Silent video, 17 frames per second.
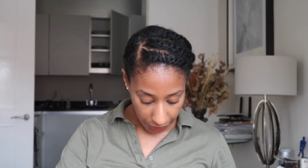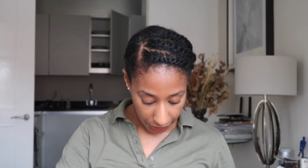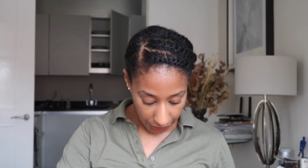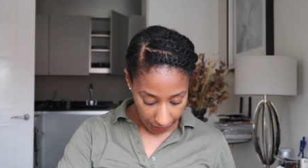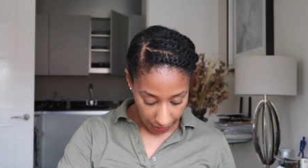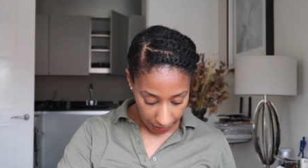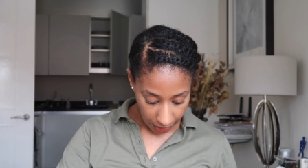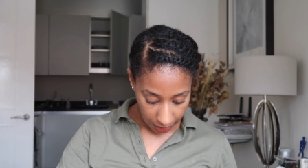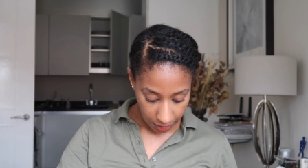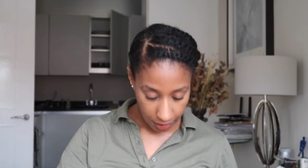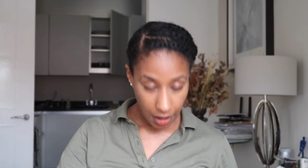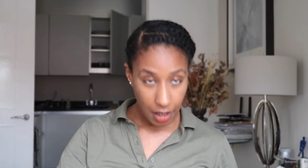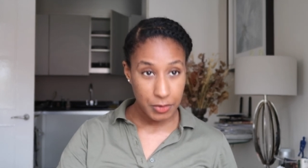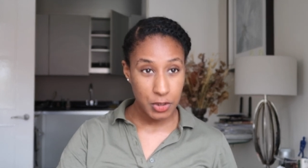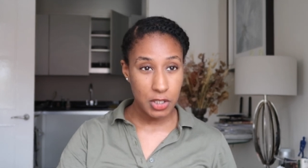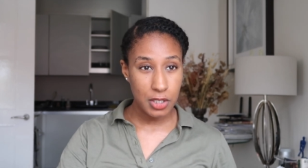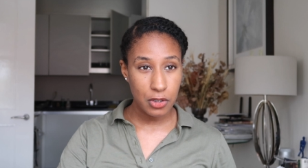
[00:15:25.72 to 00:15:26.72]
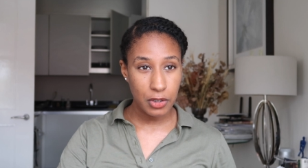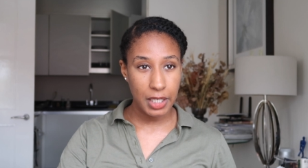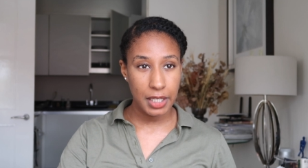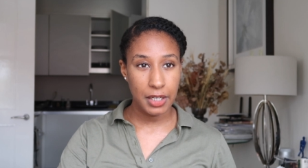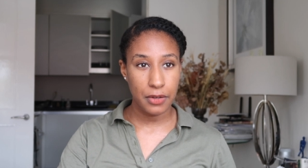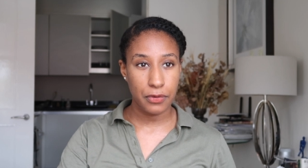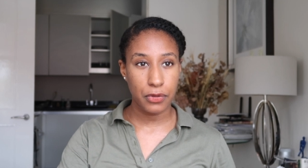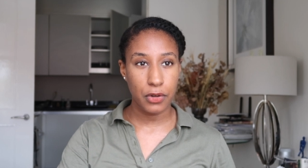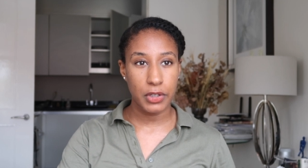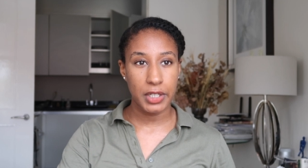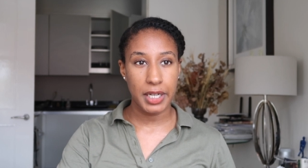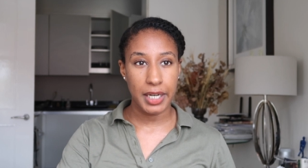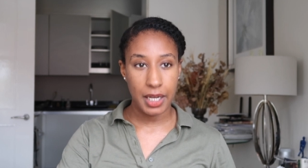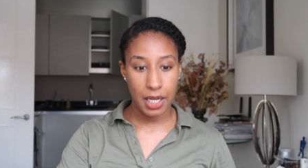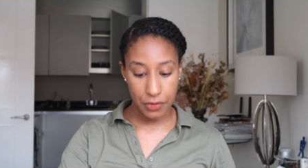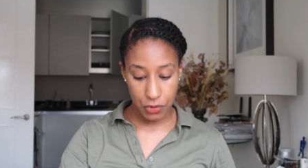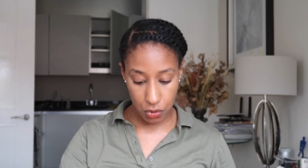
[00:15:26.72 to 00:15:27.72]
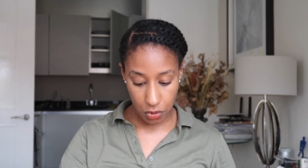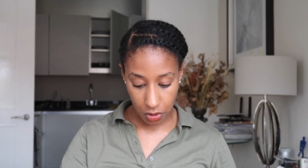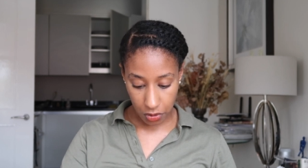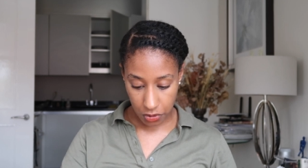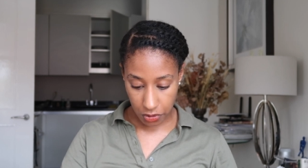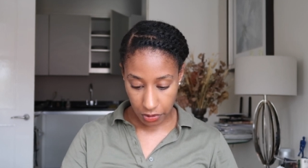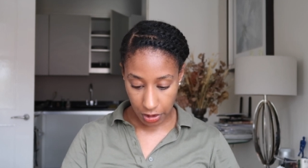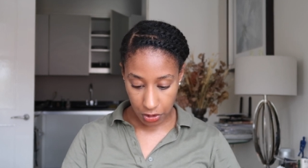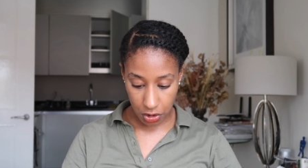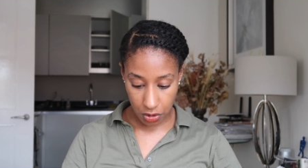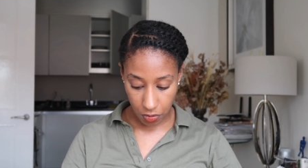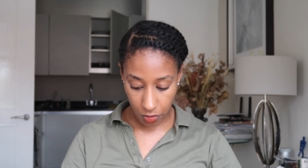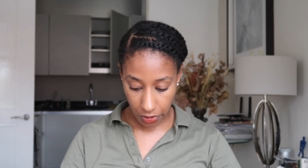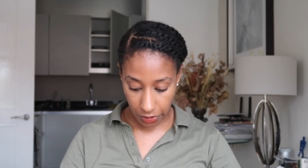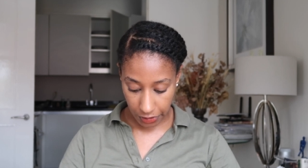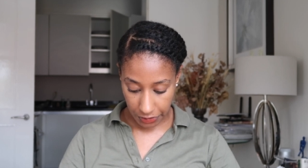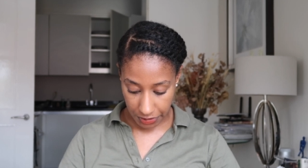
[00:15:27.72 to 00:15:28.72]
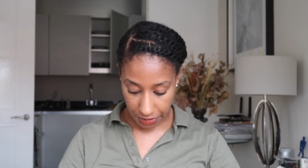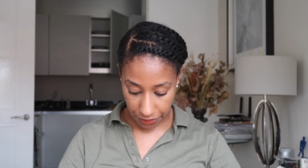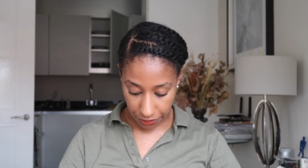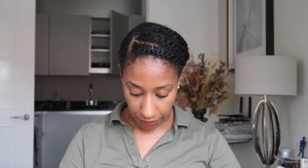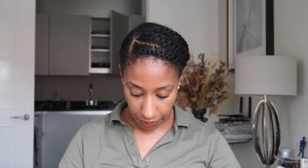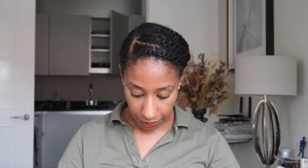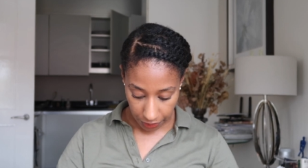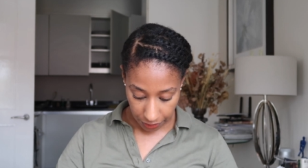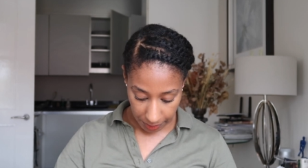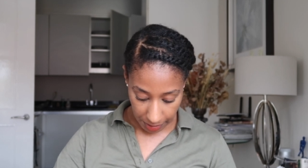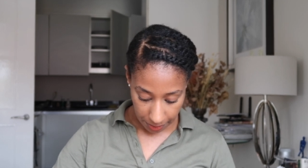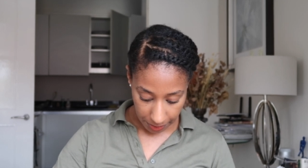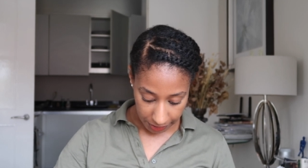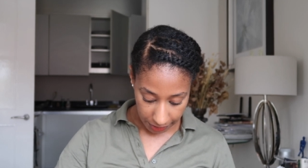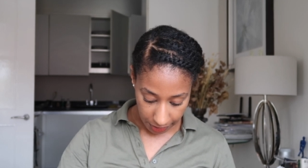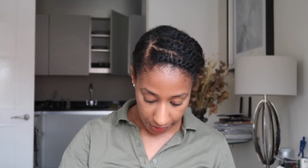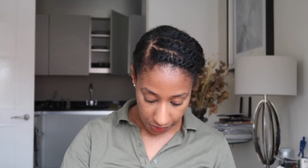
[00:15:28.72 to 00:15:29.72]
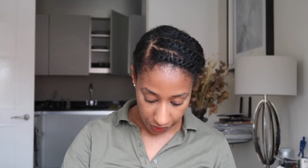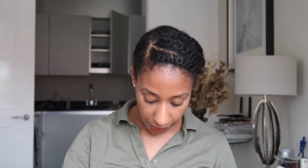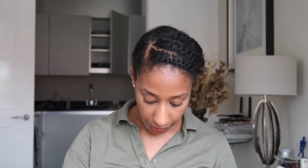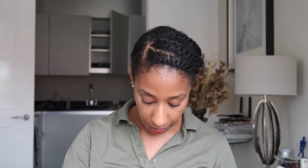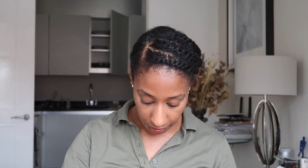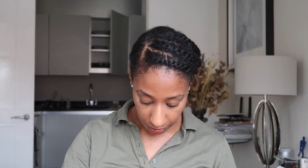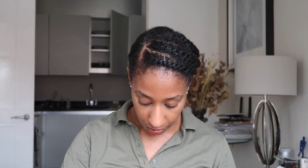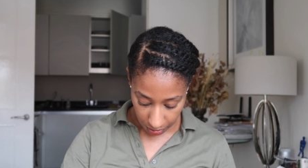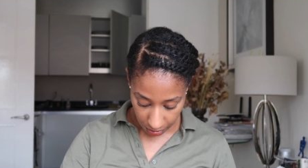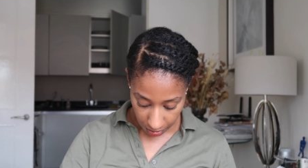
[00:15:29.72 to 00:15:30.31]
Then, I'm just looking in front and I have two construction workers in front of me, but that's fine.